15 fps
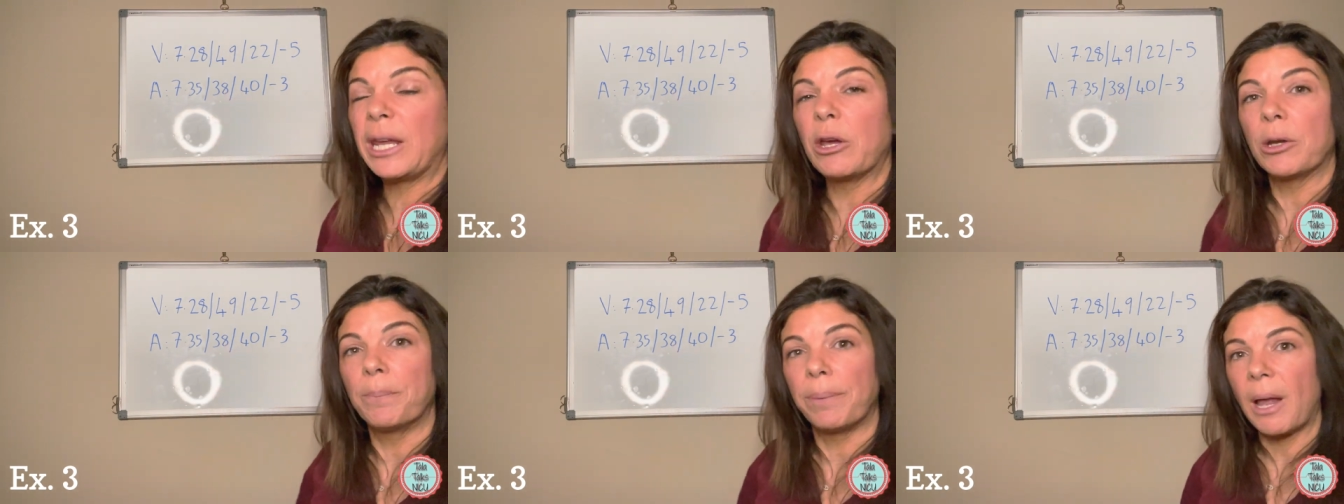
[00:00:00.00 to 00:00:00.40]

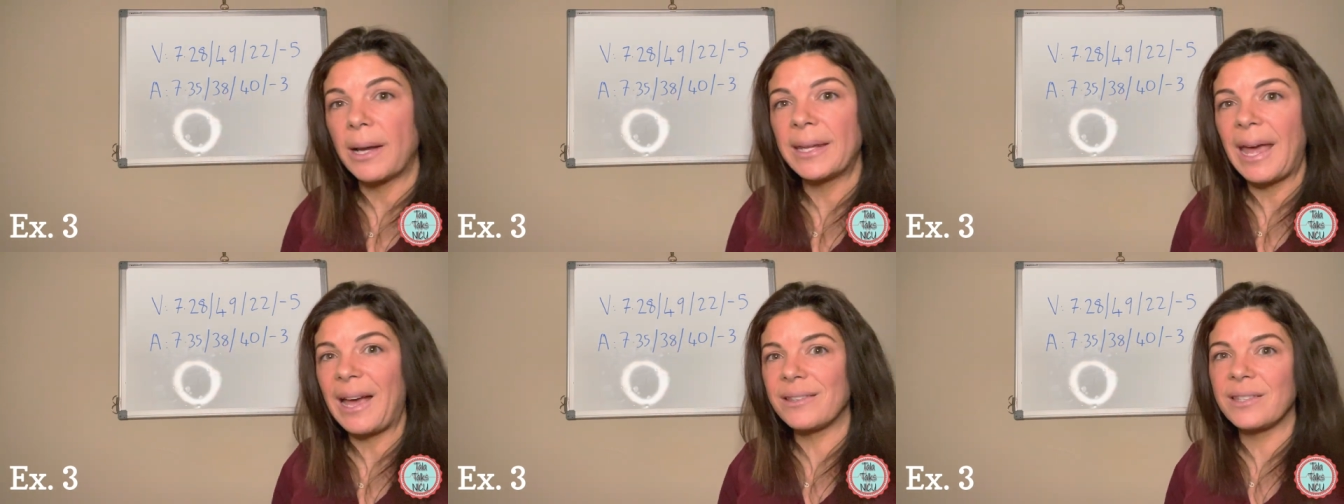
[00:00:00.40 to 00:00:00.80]
good
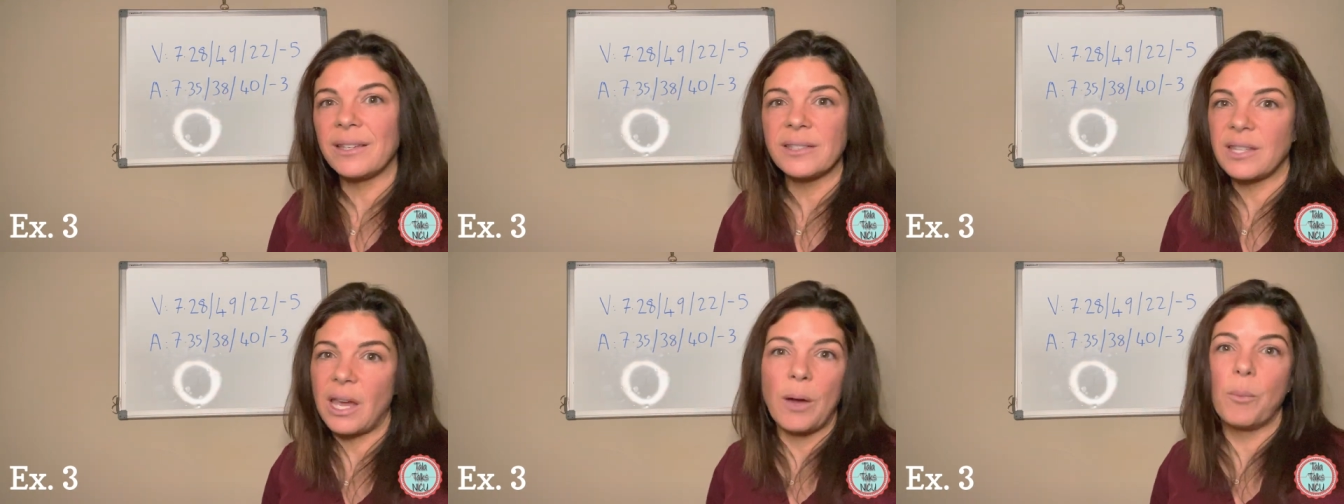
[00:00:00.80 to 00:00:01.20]
blood
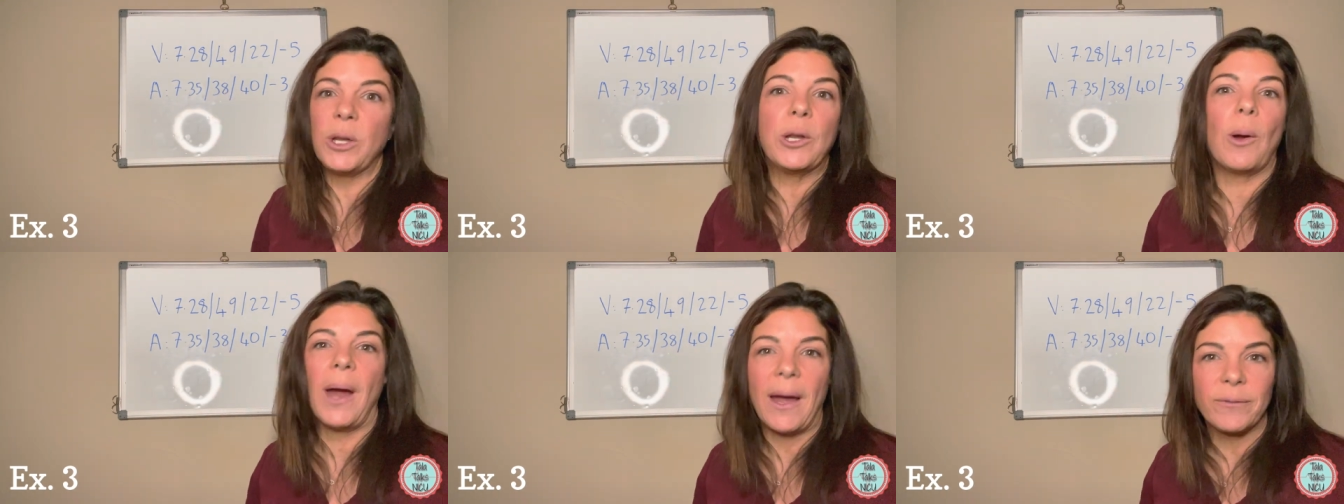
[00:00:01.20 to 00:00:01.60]
gases and
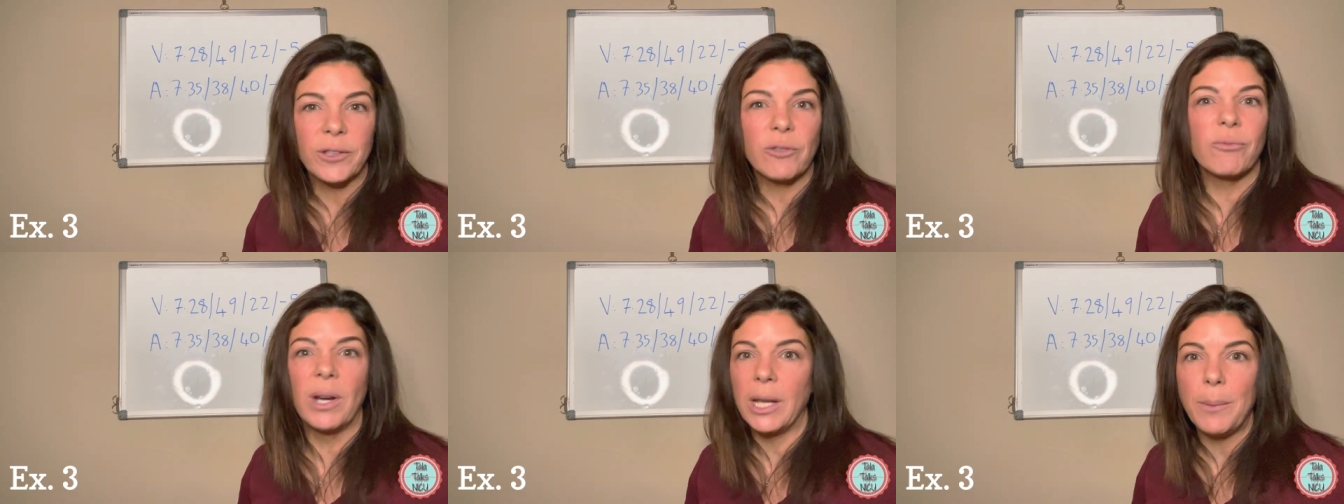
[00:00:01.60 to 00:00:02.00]
we don't have
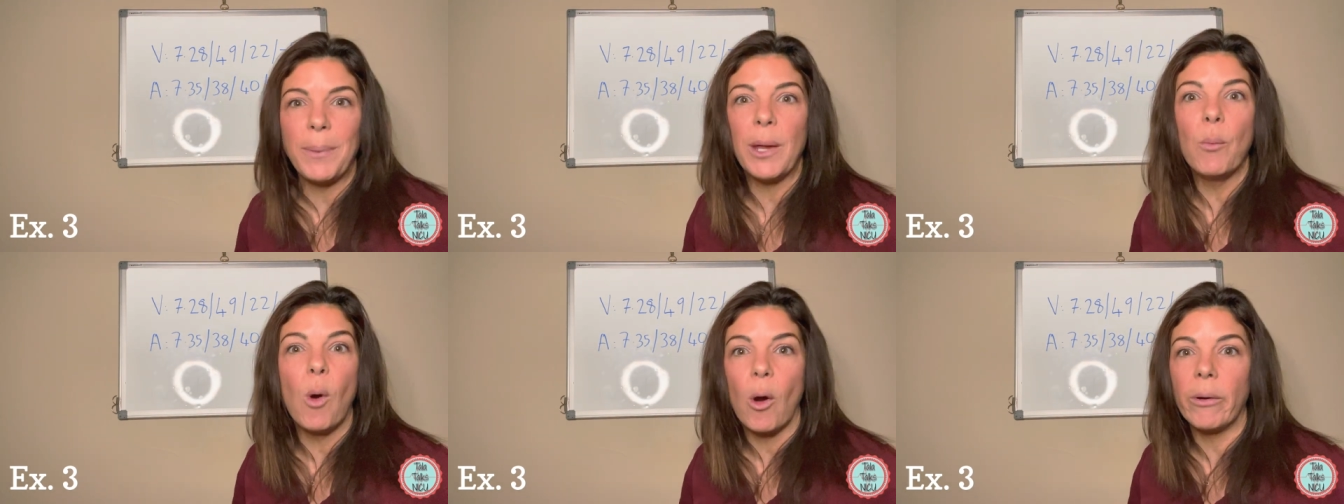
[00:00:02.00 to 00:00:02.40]
to really
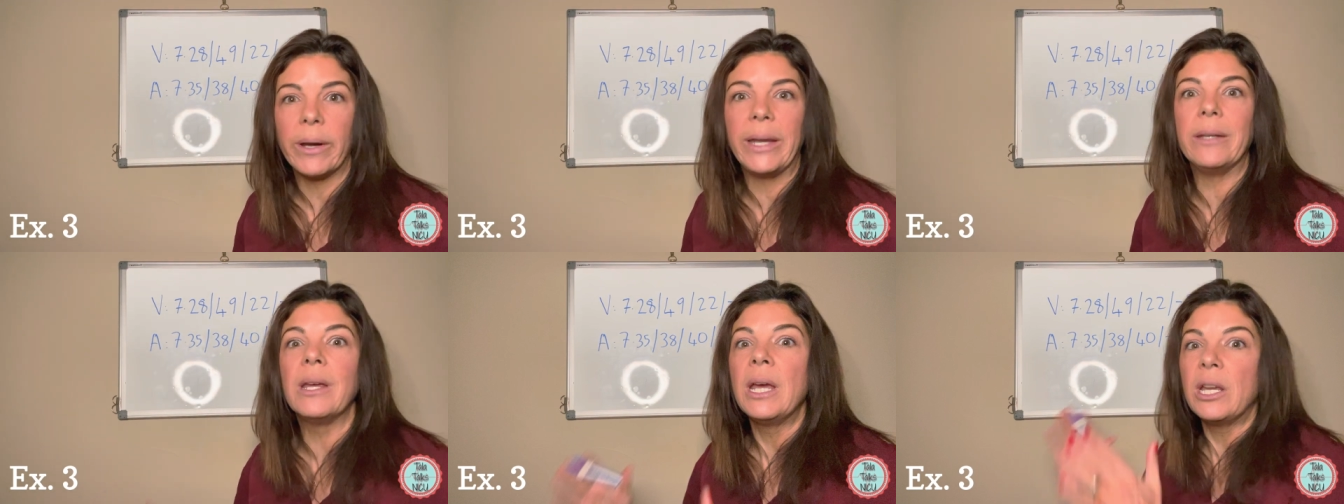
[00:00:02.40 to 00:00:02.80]
be
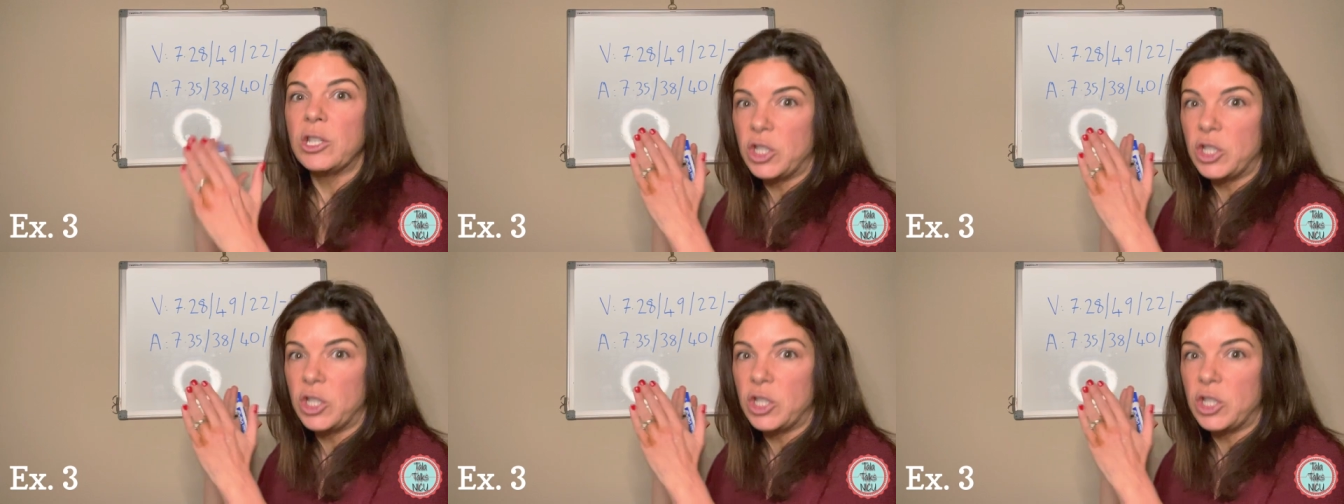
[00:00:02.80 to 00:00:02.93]
worried